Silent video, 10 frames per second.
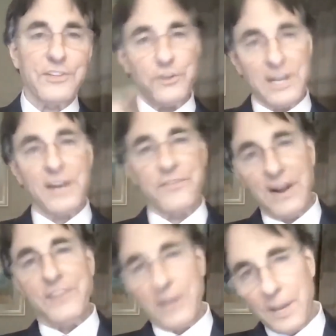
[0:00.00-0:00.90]
that you got to
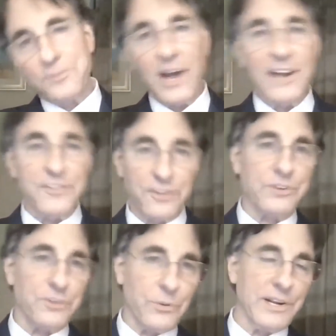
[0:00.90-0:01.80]
find the upsides to
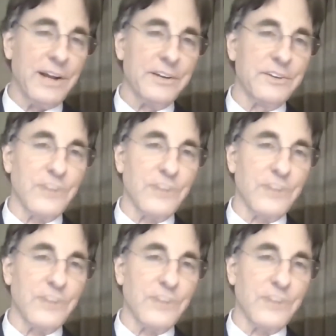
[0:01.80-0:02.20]
what's going on.